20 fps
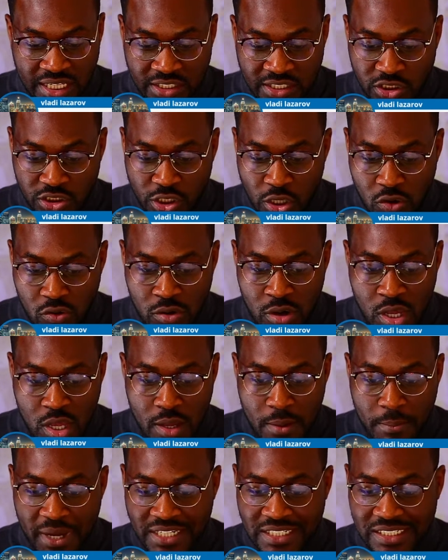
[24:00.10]
show
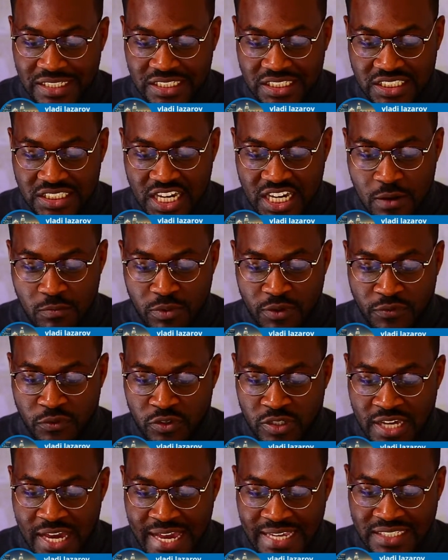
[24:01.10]
by just sharing with you
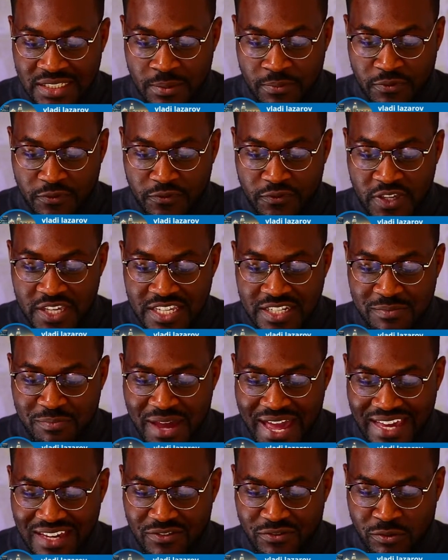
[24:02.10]
guys some feedback
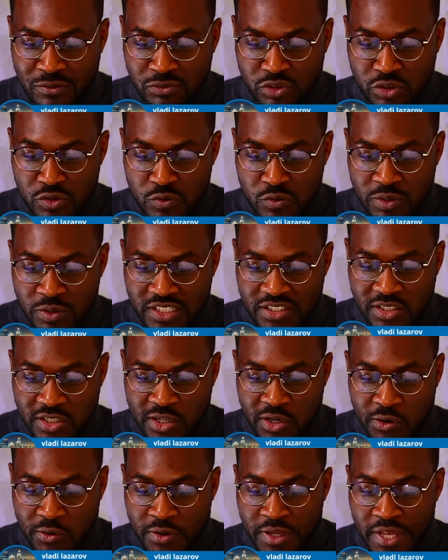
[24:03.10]
from 2 weeks
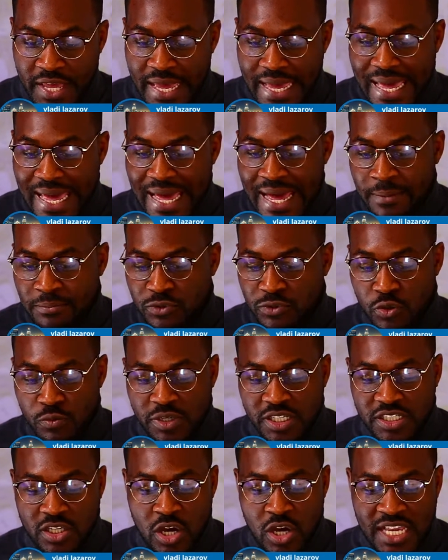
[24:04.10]
ago. 2 weeks
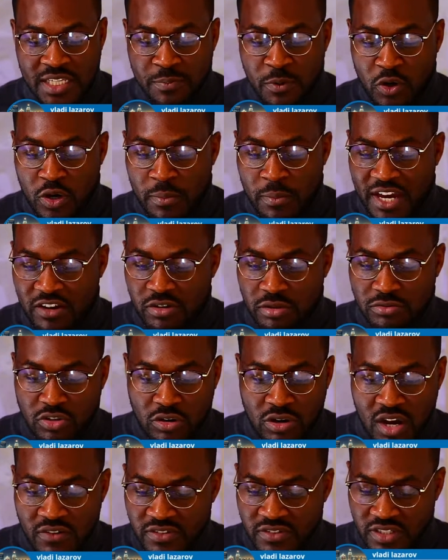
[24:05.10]
ago, I spoke about
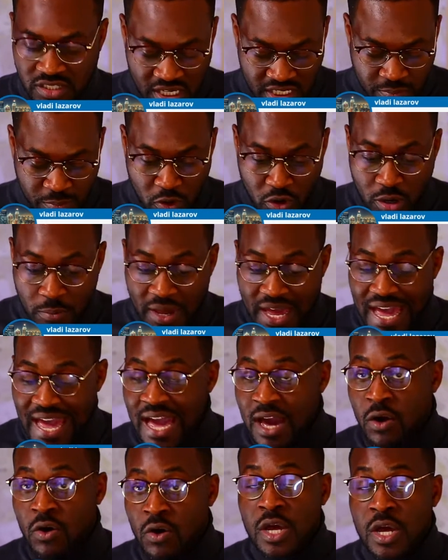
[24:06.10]
cryptocurrency. I spoke about how
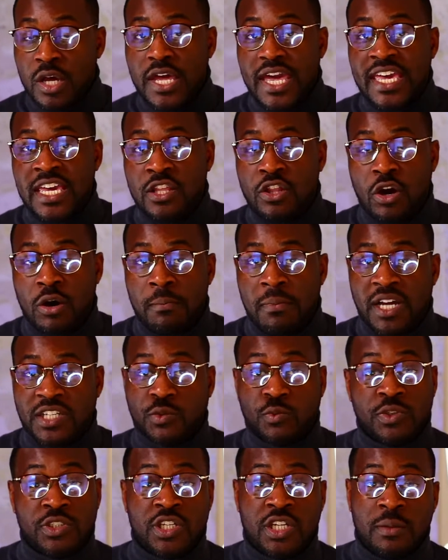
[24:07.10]
Elon Musk was
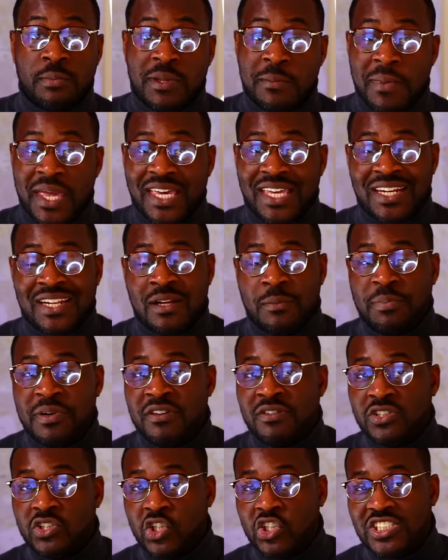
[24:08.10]
going to be making an
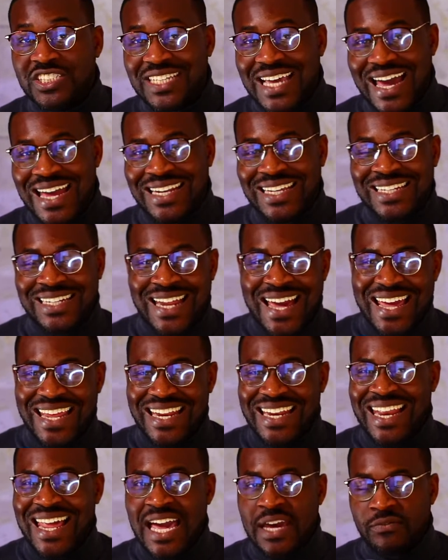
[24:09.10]
appearance on Saturday Night
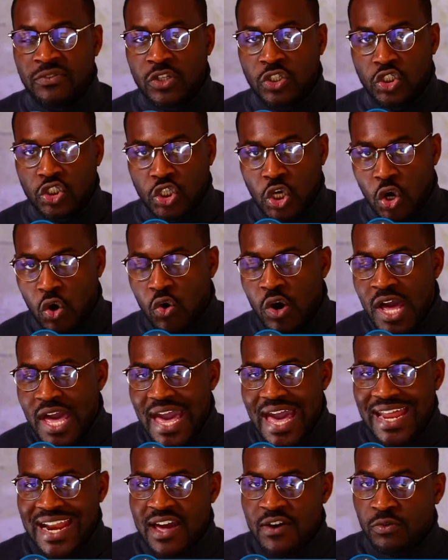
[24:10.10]
Live, the show. And
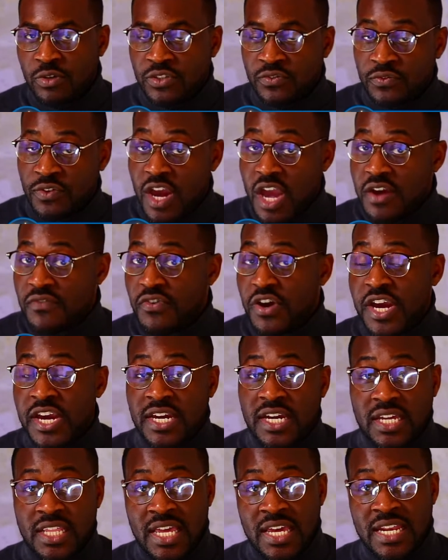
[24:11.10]
I was very, very
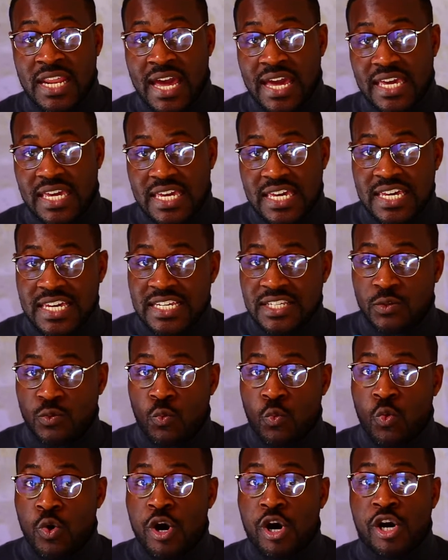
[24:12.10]
clear that his
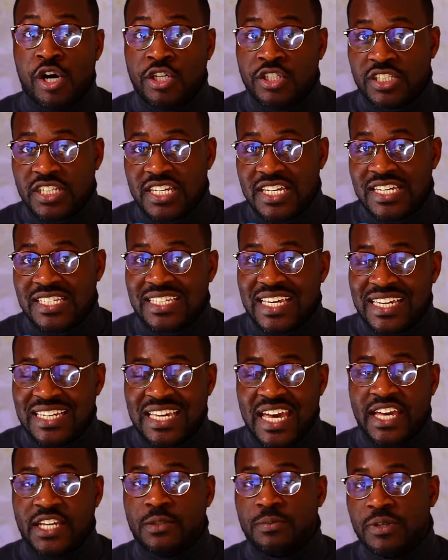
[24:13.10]
words, his
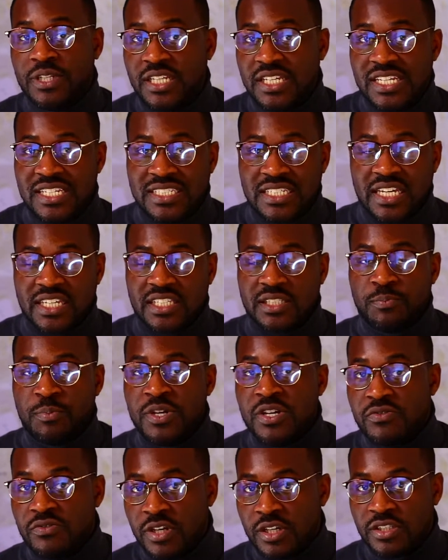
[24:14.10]
engagement, his
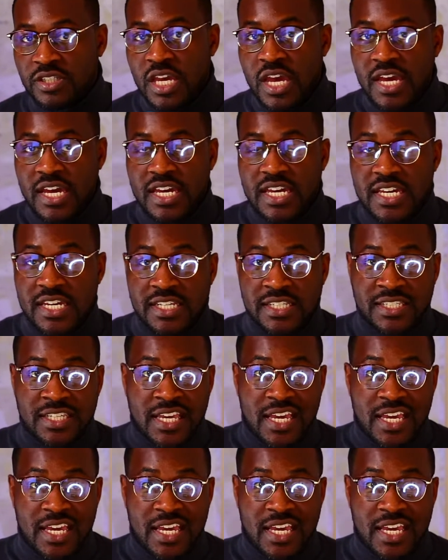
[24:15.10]
experience, his